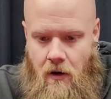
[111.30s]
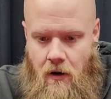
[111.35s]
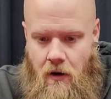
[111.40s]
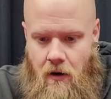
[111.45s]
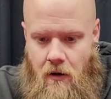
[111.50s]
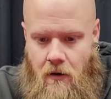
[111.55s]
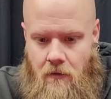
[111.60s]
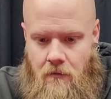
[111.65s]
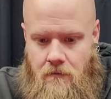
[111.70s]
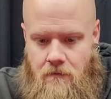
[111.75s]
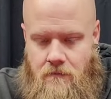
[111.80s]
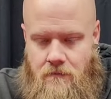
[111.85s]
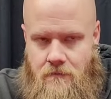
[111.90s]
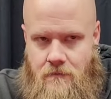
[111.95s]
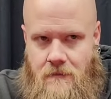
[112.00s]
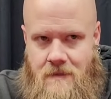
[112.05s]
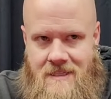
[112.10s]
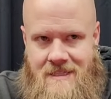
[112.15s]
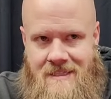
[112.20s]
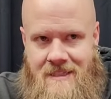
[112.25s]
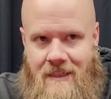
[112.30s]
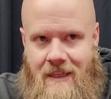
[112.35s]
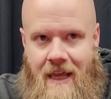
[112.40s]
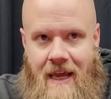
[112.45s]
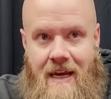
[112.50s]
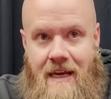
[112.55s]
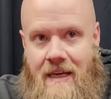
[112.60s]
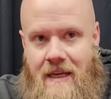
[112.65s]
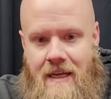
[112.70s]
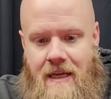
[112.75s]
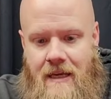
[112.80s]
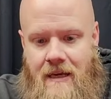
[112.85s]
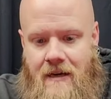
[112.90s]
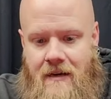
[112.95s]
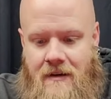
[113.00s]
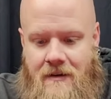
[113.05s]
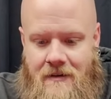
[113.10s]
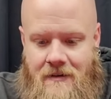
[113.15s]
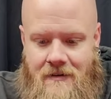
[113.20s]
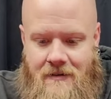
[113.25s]
uh, slidey,
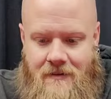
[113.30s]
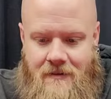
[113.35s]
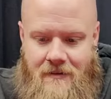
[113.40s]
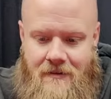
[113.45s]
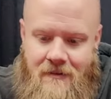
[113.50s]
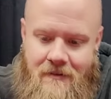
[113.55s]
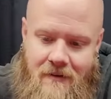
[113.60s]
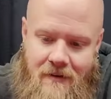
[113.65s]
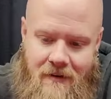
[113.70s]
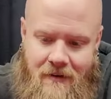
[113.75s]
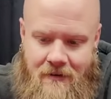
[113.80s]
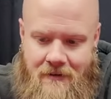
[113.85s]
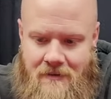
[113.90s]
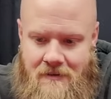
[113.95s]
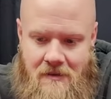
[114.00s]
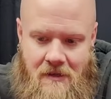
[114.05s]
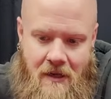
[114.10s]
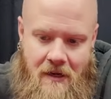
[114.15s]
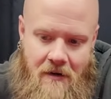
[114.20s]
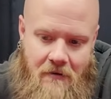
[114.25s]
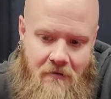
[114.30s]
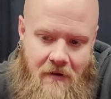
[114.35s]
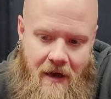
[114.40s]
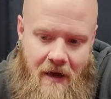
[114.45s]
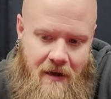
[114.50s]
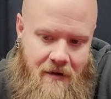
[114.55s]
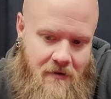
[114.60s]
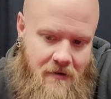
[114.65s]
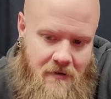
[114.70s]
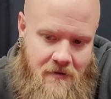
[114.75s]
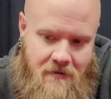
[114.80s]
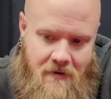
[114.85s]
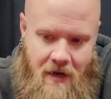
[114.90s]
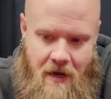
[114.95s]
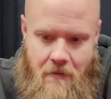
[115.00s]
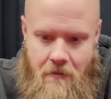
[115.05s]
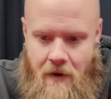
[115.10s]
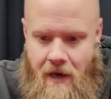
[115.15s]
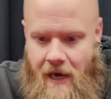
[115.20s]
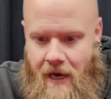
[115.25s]
uh, sleight of hand
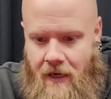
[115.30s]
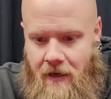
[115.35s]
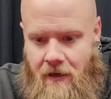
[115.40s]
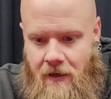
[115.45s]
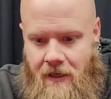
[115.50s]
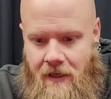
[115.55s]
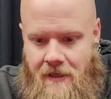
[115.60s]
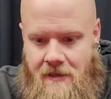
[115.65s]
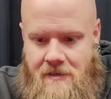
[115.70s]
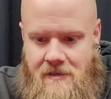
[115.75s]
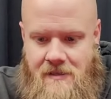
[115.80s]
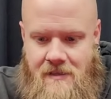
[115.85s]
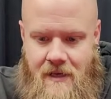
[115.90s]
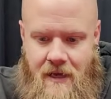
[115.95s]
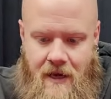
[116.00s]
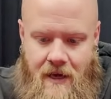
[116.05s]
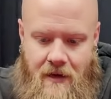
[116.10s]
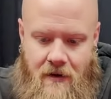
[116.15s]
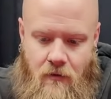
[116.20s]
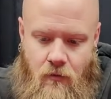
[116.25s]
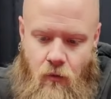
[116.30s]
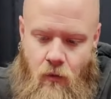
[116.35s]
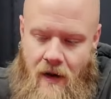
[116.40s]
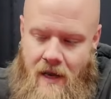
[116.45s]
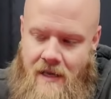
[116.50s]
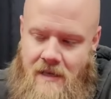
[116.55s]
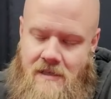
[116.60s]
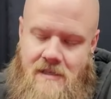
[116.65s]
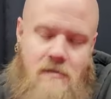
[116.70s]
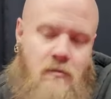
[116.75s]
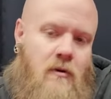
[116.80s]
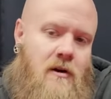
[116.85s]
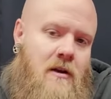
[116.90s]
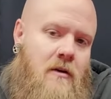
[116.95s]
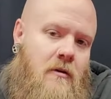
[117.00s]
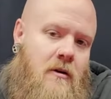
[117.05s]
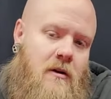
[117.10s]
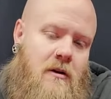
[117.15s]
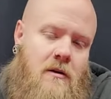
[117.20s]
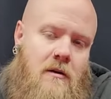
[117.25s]
type handlings and ways where
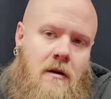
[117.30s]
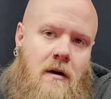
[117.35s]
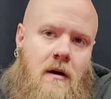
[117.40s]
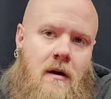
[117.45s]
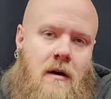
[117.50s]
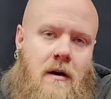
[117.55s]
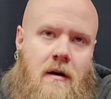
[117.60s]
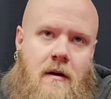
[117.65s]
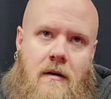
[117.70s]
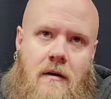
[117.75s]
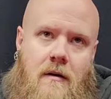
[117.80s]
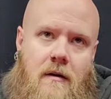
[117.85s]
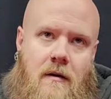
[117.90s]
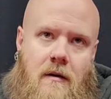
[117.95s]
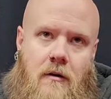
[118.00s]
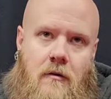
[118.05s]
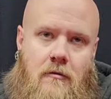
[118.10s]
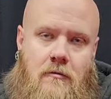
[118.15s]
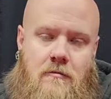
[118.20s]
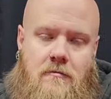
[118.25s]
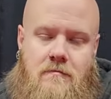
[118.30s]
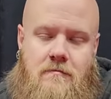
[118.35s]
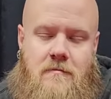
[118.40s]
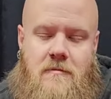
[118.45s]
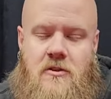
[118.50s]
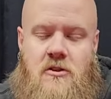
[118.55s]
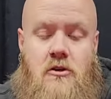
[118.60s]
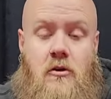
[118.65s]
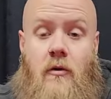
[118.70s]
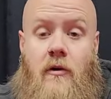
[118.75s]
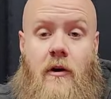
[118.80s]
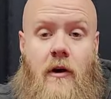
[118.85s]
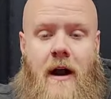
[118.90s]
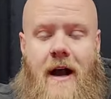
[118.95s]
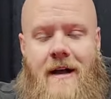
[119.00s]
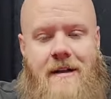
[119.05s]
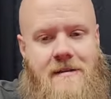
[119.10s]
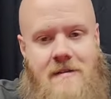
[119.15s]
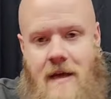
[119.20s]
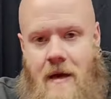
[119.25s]
you can, you know, show your
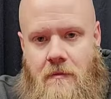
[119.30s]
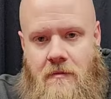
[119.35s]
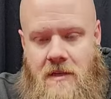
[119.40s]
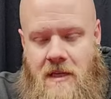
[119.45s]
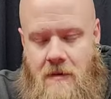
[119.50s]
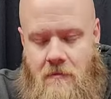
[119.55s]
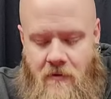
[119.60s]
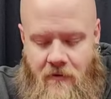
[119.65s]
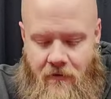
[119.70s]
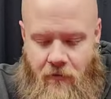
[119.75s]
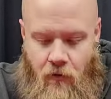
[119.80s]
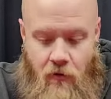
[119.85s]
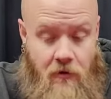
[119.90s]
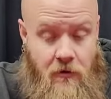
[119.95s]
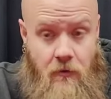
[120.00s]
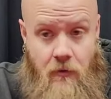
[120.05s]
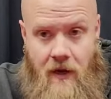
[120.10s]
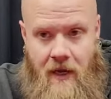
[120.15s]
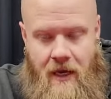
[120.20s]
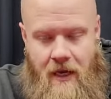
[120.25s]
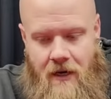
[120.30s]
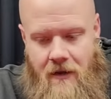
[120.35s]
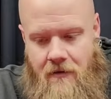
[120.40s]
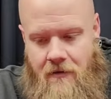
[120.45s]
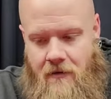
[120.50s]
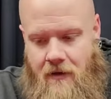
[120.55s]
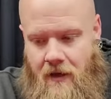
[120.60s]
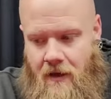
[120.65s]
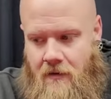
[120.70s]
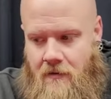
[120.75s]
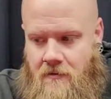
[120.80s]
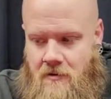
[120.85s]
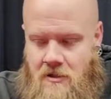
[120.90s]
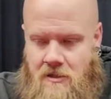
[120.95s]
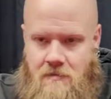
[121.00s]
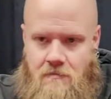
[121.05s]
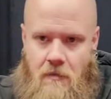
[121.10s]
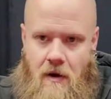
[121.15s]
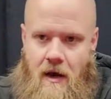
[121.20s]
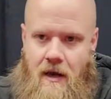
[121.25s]
hands empty before doing anything
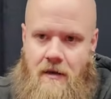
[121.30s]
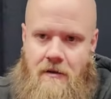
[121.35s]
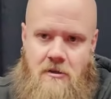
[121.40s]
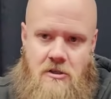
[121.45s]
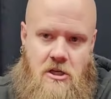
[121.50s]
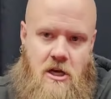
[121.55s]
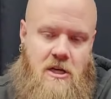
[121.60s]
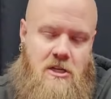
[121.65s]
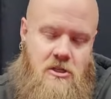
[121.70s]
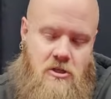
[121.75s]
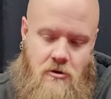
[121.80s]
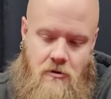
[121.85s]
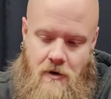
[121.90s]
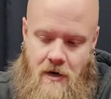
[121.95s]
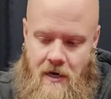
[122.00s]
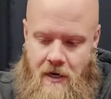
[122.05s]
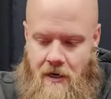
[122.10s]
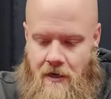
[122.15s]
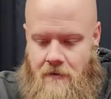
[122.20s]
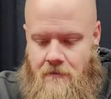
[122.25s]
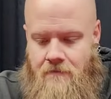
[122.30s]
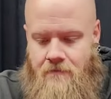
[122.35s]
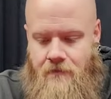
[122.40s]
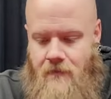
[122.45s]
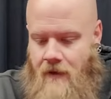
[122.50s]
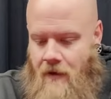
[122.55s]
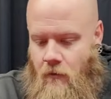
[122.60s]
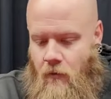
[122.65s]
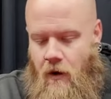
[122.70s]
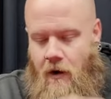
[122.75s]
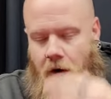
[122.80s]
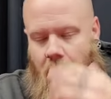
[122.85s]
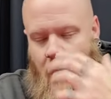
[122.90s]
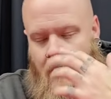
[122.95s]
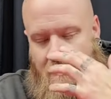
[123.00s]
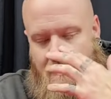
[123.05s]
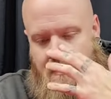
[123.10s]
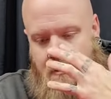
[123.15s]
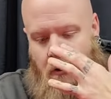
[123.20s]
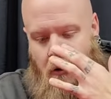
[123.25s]
just by gesturing and, and
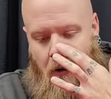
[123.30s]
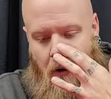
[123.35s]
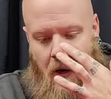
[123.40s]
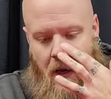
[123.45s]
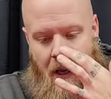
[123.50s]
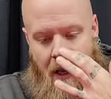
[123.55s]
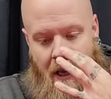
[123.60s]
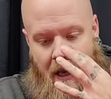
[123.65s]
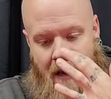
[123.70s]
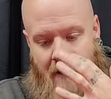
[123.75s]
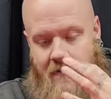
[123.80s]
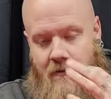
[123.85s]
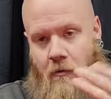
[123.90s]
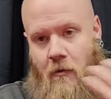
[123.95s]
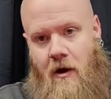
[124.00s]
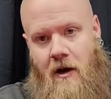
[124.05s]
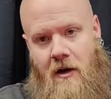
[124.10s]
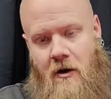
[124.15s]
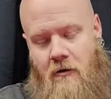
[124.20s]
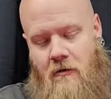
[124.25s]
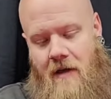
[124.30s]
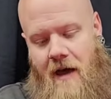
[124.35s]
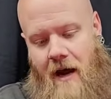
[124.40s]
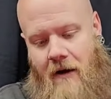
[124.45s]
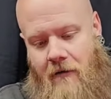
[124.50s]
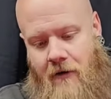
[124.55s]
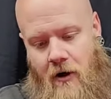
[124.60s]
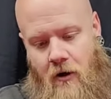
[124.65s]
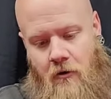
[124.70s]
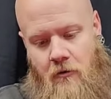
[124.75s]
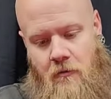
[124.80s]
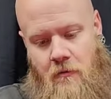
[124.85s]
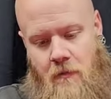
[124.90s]
whatnot. So if you want to go that route,